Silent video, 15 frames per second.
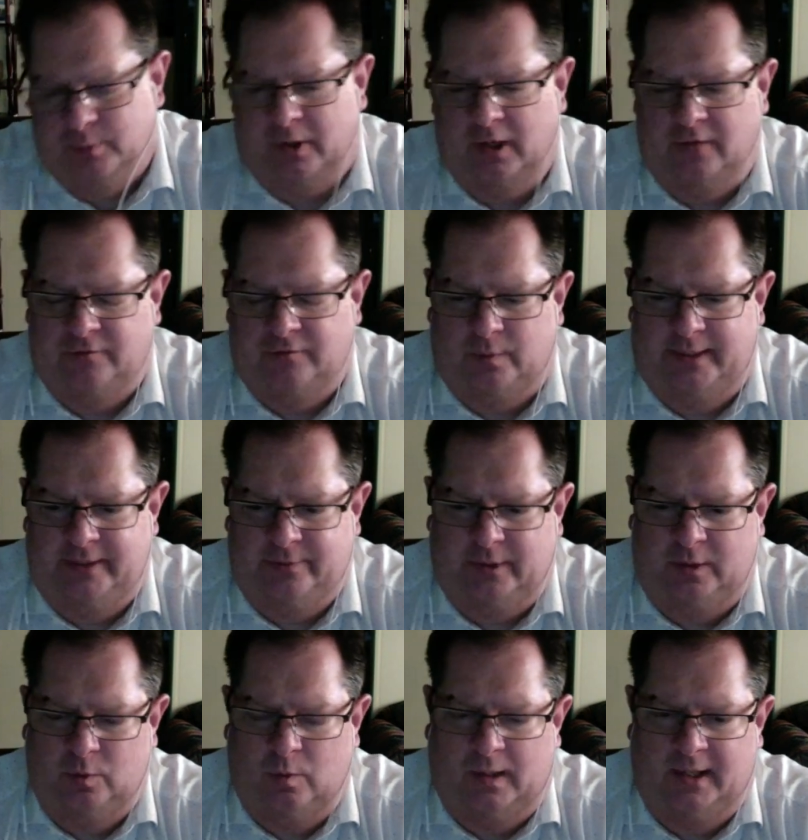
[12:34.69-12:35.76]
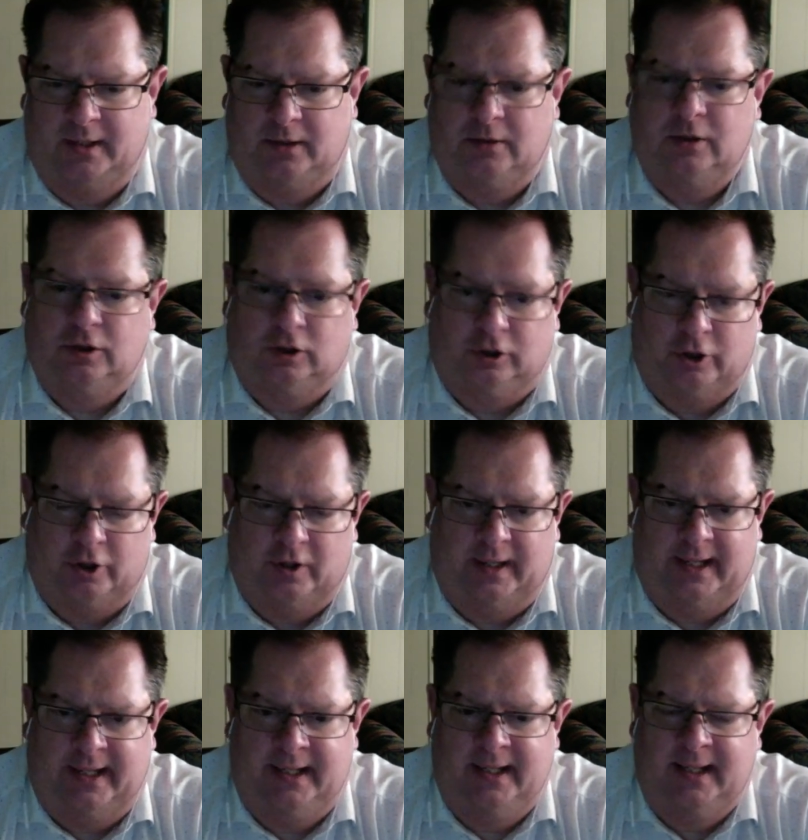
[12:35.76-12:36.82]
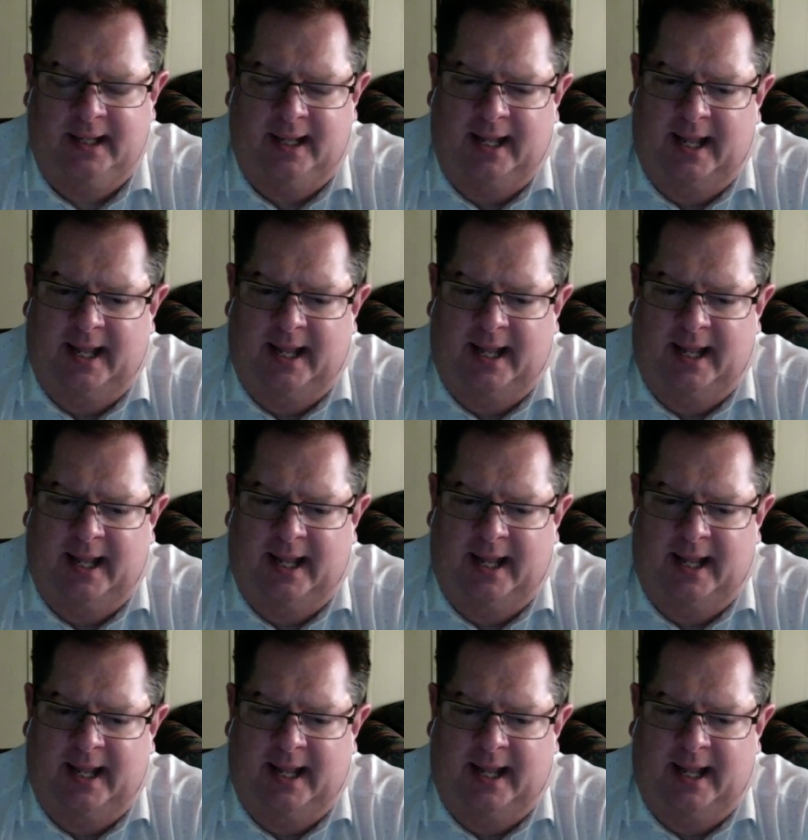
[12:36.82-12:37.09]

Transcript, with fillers: part of 2021, learning.